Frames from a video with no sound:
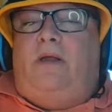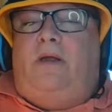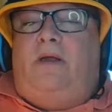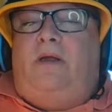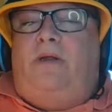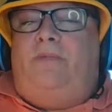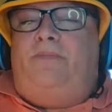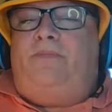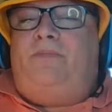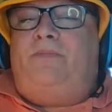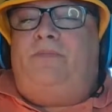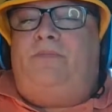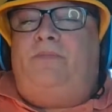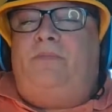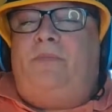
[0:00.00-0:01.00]
Um,
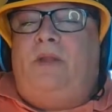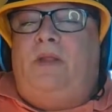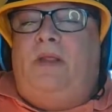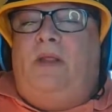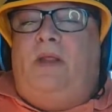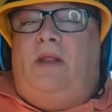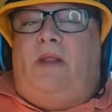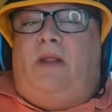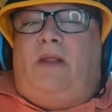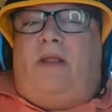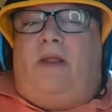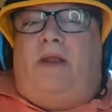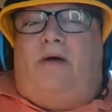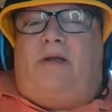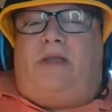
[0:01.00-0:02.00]

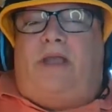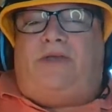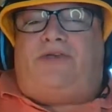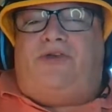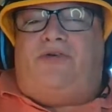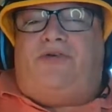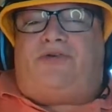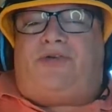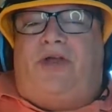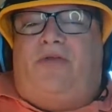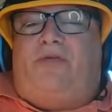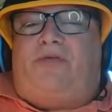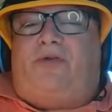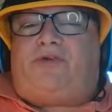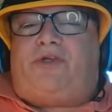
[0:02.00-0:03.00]
Casey, you saying
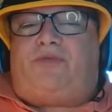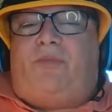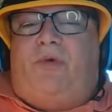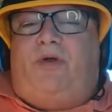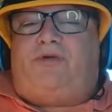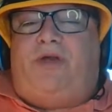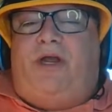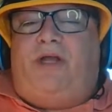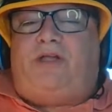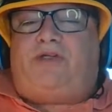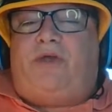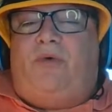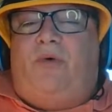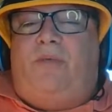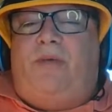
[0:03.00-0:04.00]
that there's a small chance
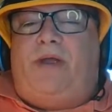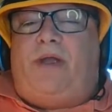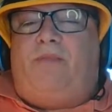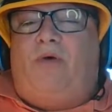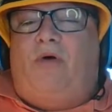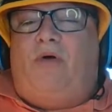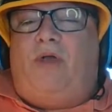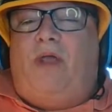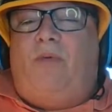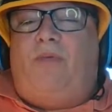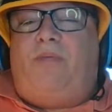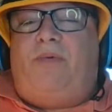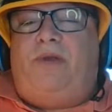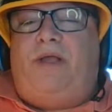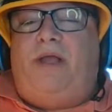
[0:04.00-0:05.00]
that we'll make a bowl game
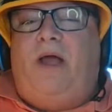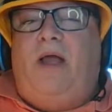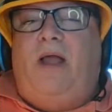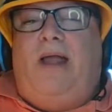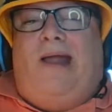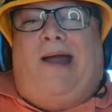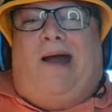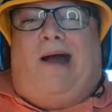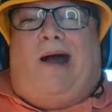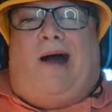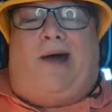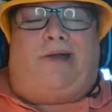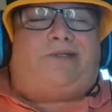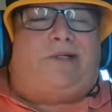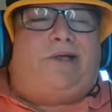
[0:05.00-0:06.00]
with Padilla.
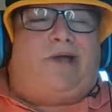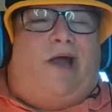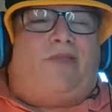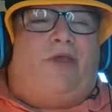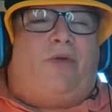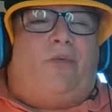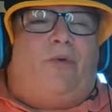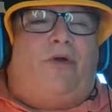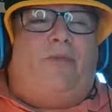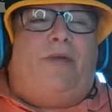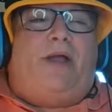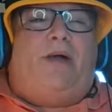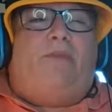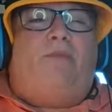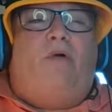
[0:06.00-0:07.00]
Honestly, I think we're going to
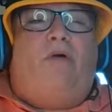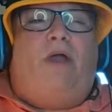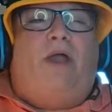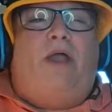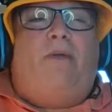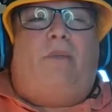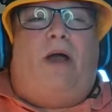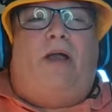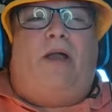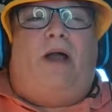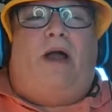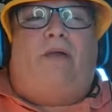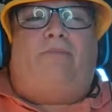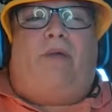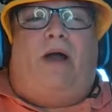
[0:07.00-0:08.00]
make a bowl game.
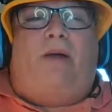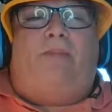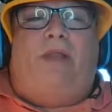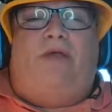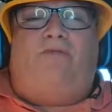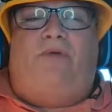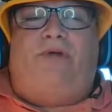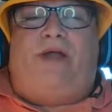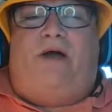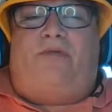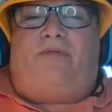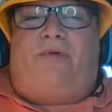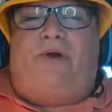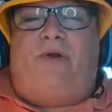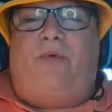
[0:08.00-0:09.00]
I believe we got
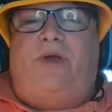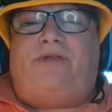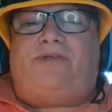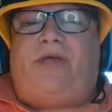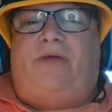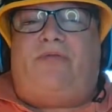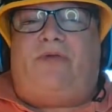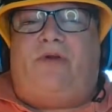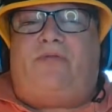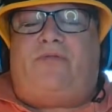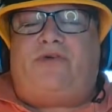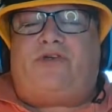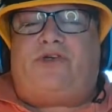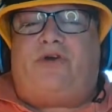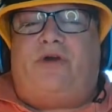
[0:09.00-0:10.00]
3 wins out there
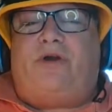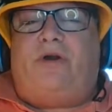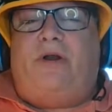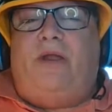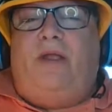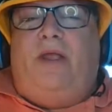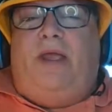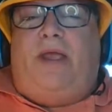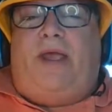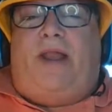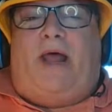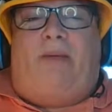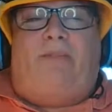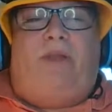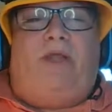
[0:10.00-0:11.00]
for sure, and
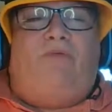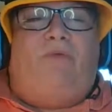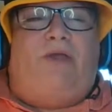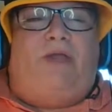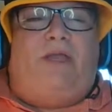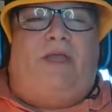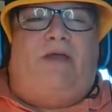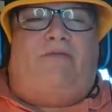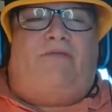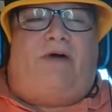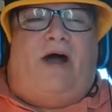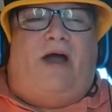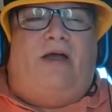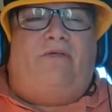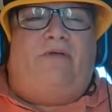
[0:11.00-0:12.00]
I believe we can get
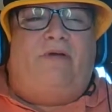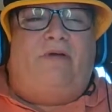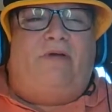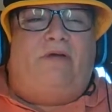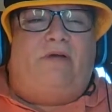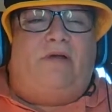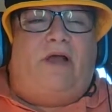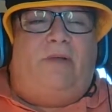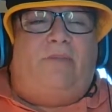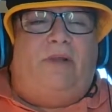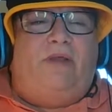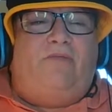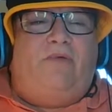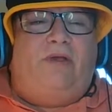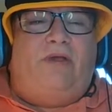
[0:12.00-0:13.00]
5. I
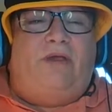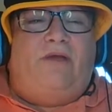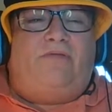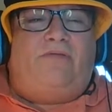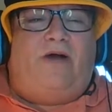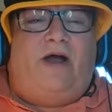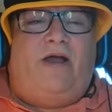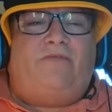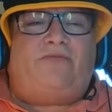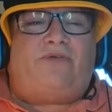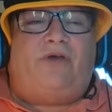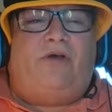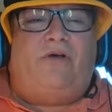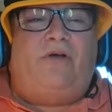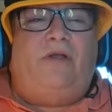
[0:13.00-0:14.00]
believe we can get 5.
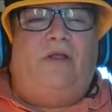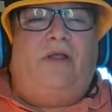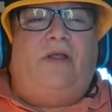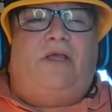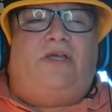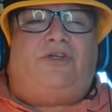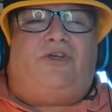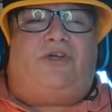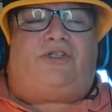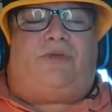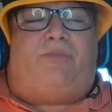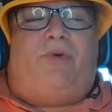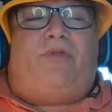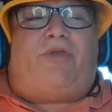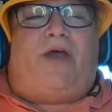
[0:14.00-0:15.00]
So, just to
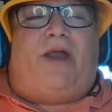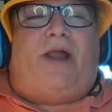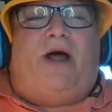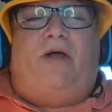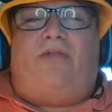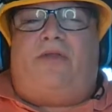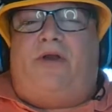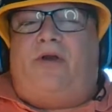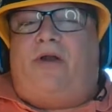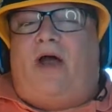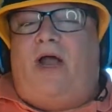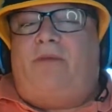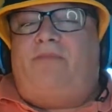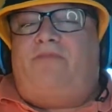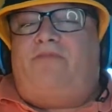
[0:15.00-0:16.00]
put that out there,
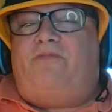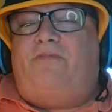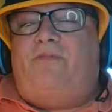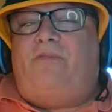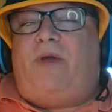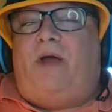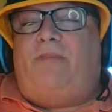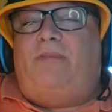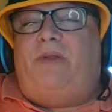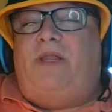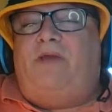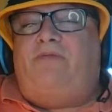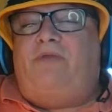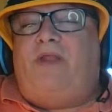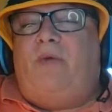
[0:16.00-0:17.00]
I'm
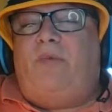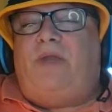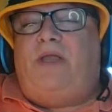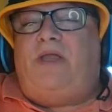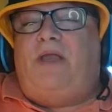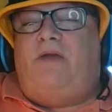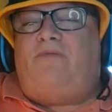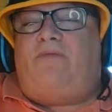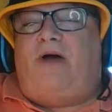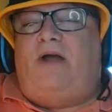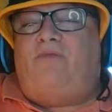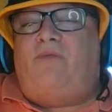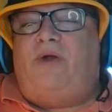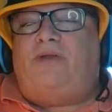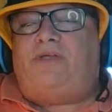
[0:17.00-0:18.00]
believing that we can get
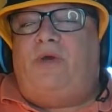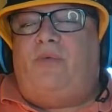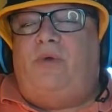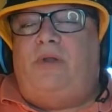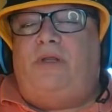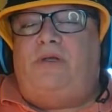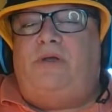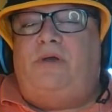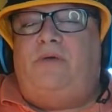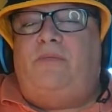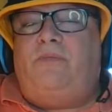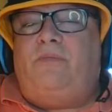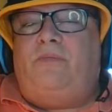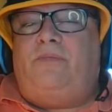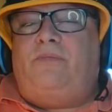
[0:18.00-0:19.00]
5 wins. I really do.
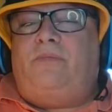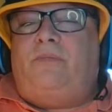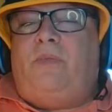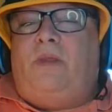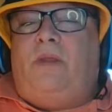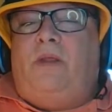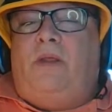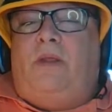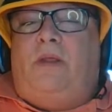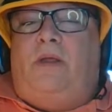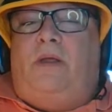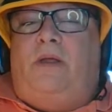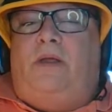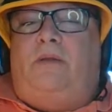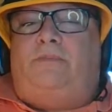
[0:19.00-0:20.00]

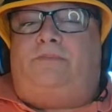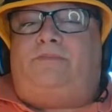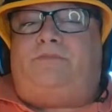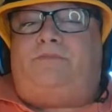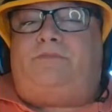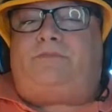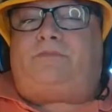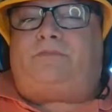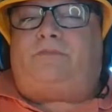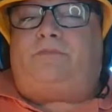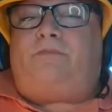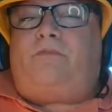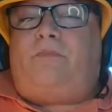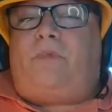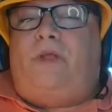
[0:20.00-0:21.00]
Um,
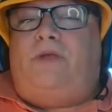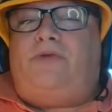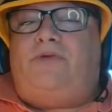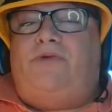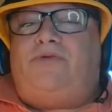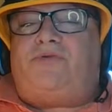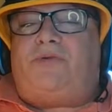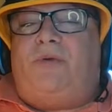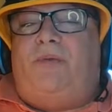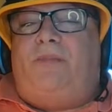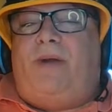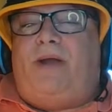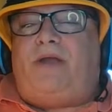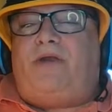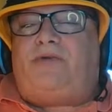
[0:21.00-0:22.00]

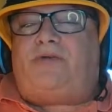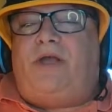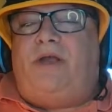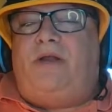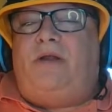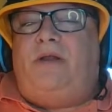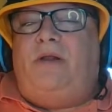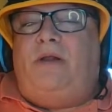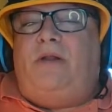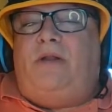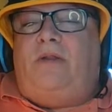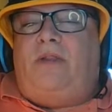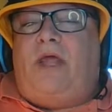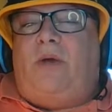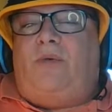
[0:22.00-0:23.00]
Mike, you saying
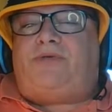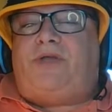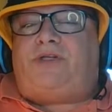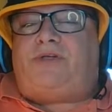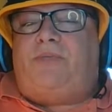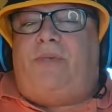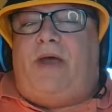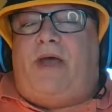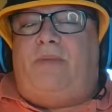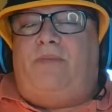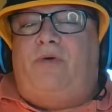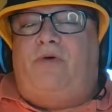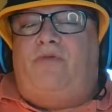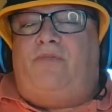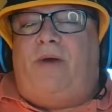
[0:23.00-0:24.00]
that was such a bad
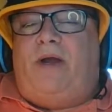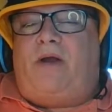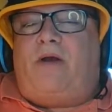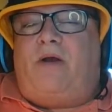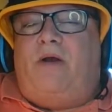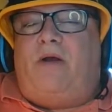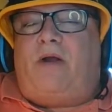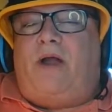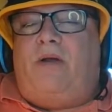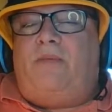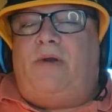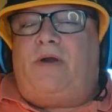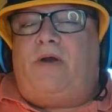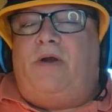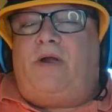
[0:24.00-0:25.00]
move by Kirk? I'm
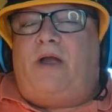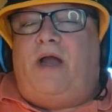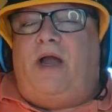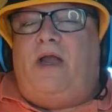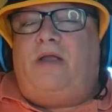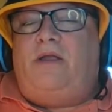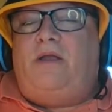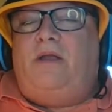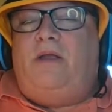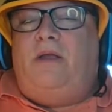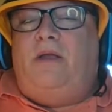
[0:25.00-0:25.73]
a Kirk guy.